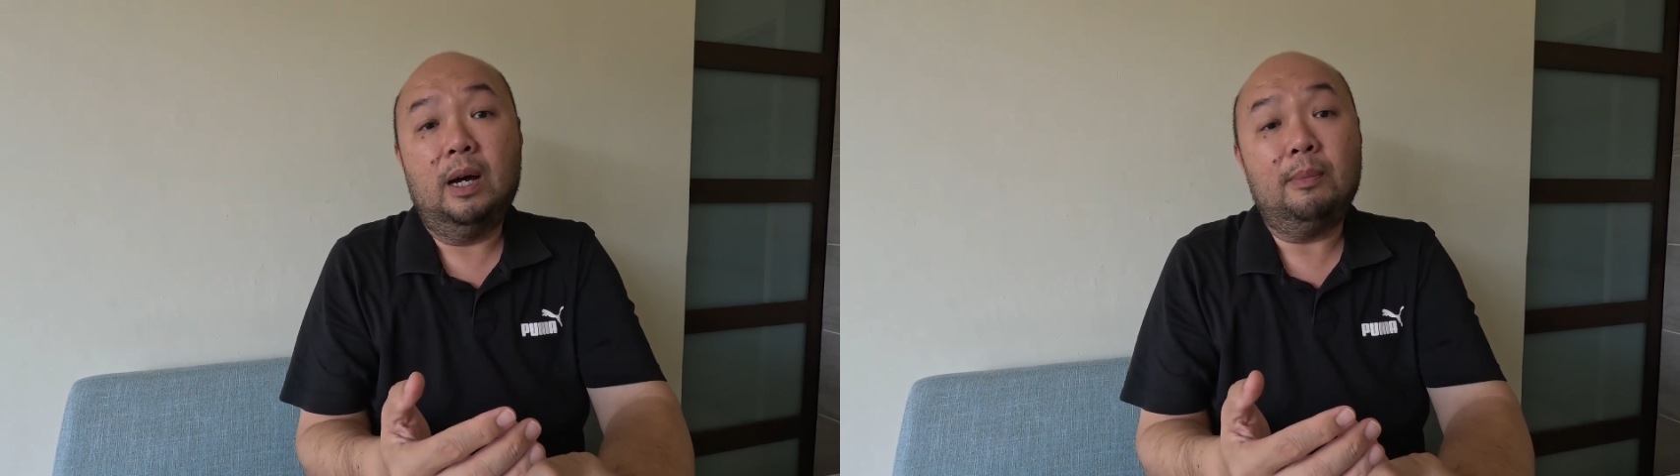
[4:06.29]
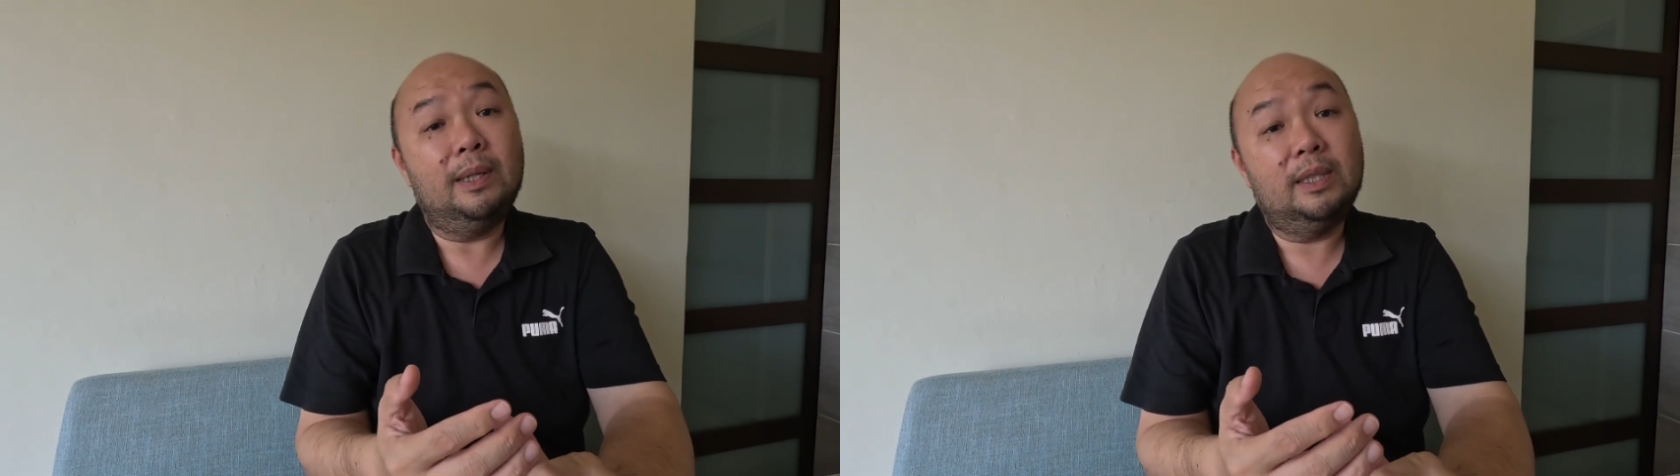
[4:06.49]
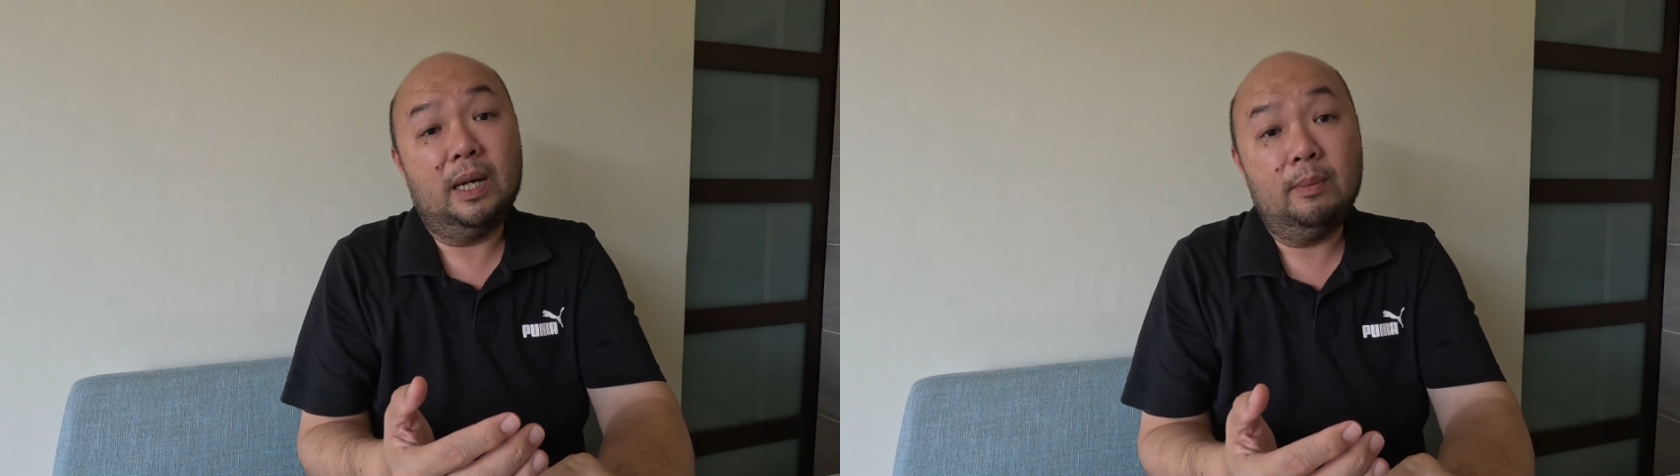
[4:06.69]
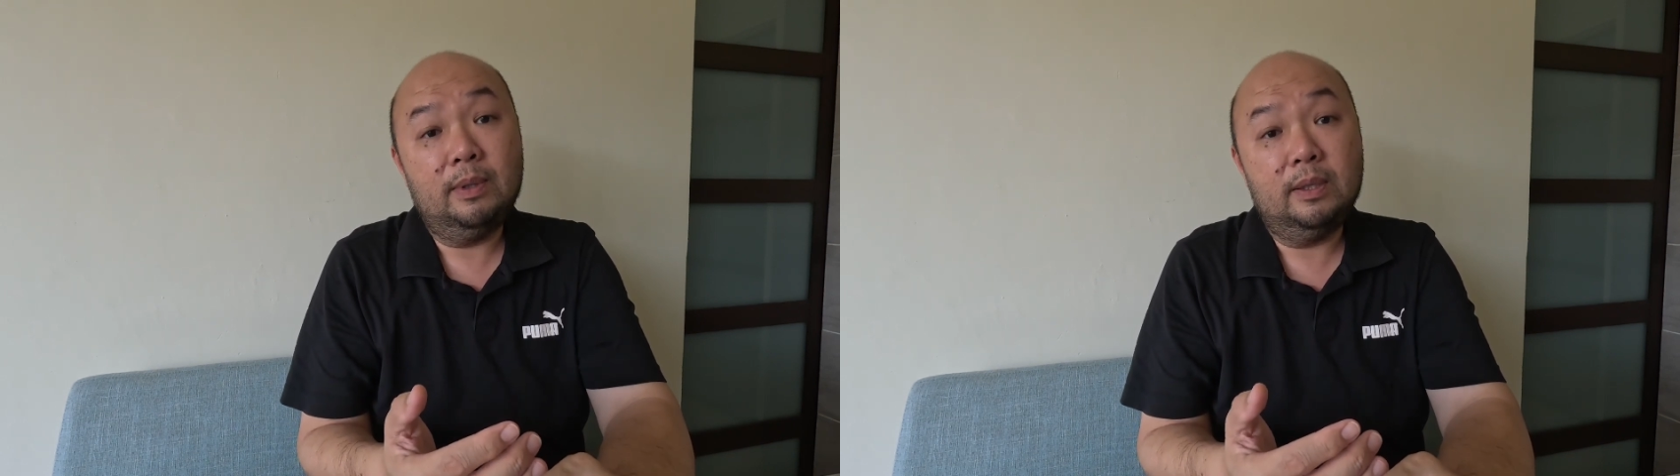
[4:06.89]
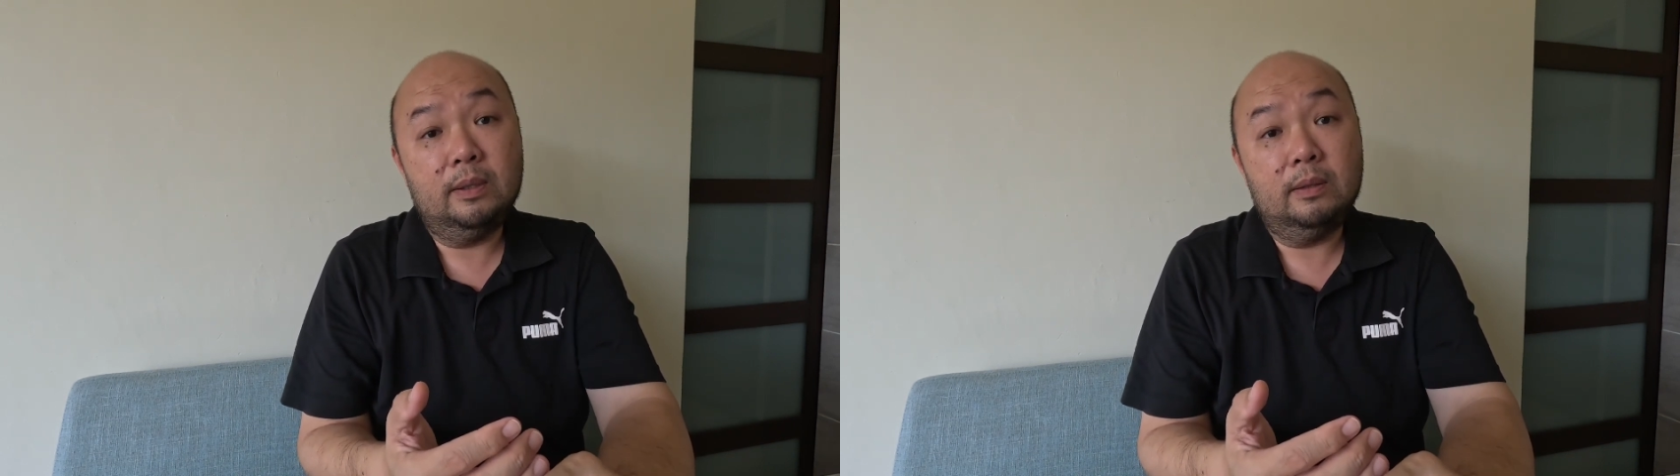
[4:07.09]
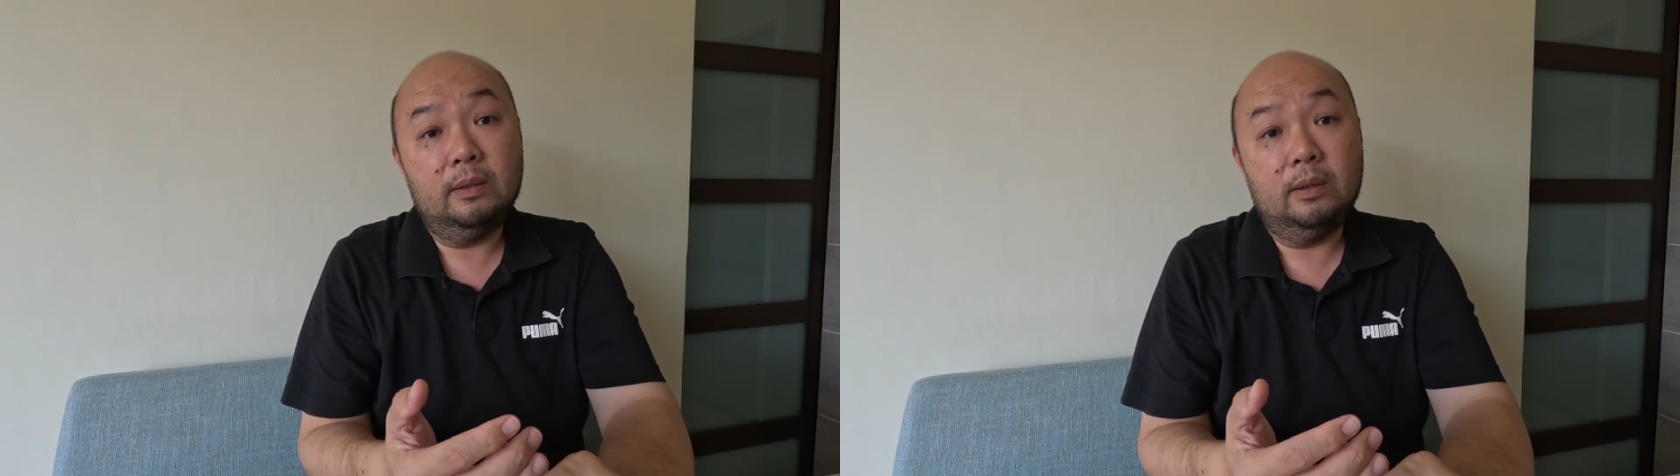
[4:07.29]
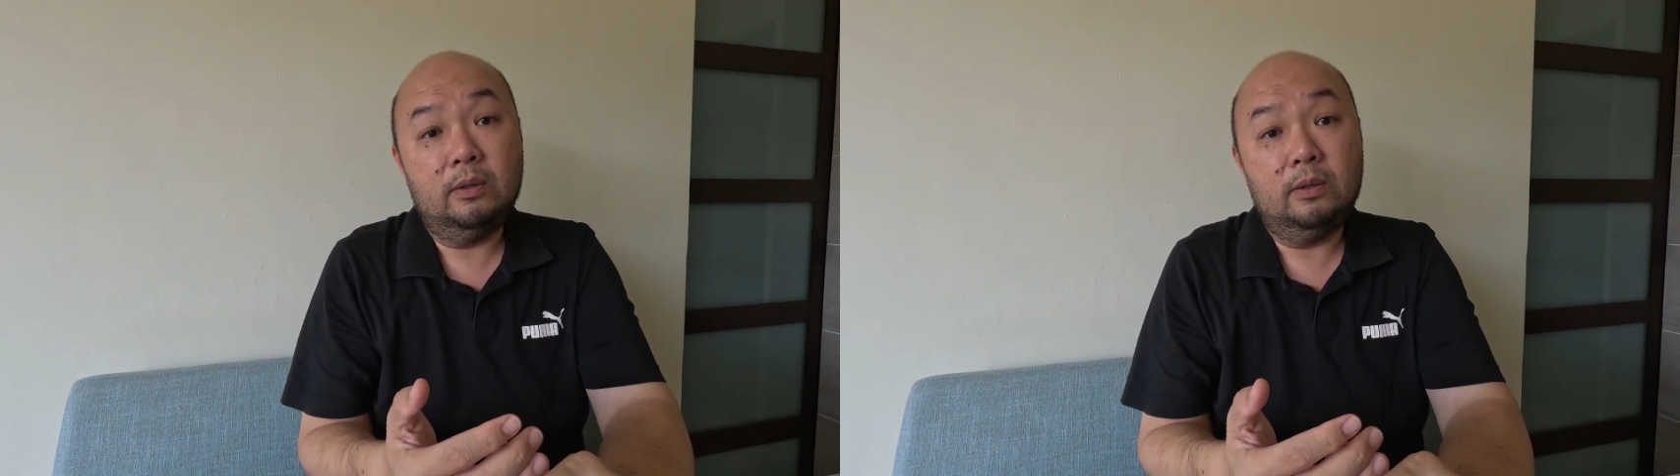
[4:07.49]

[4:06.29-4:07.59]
how many times